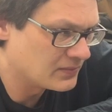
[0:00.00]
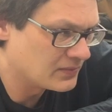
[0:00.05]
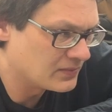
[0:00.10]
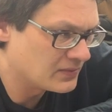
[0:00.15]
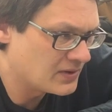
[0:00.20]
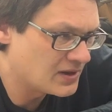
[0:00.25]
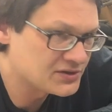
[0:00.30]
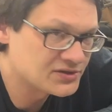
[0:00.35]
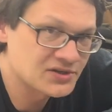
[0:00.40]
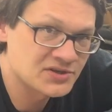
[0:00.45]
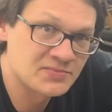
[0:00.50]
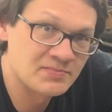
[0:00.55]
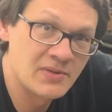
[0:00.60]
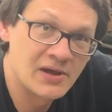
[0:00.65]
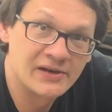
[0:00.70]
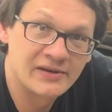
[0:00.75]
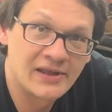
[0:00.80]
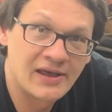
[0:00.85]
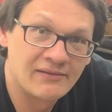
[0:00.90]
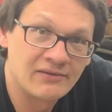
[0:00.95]
It just
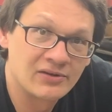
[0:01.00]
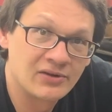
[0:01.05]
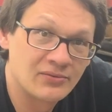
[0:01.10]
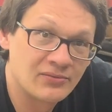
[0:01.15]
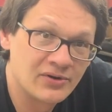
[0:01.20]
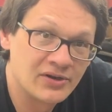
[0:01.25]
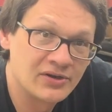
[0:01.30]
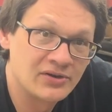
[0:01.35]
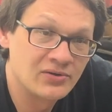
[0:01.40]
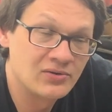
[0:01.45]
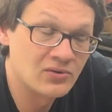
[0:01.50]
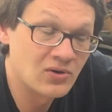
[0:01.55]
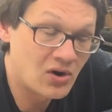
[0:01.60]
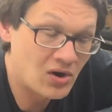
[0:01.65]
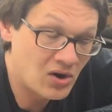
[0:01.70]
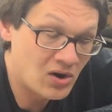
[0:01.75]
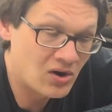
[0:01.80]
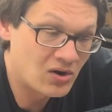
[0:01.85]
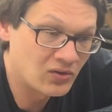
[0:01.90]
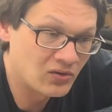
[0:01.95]
meant having to redo
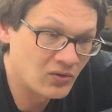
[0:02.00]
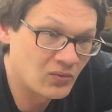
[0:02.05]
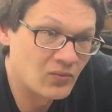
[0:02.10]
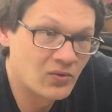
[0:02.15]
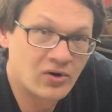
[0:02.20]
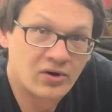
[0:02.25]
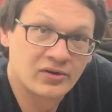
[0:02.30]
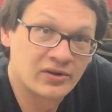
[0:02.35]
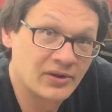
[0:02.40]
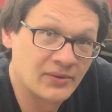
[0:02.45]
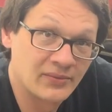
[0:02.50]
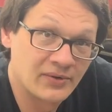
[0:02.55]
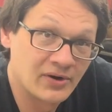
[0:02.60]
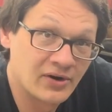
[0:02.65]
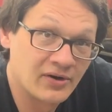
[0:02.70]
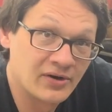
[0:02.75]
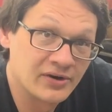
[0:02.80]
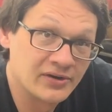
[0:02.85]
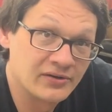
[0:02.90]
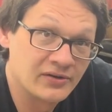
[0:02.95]
all the work that we
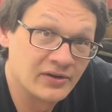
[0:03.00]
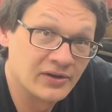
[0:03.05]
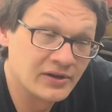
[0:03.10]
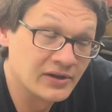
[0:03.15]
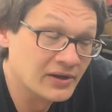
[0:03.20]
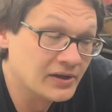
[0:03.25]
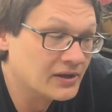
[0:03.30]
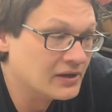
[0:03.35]
already did.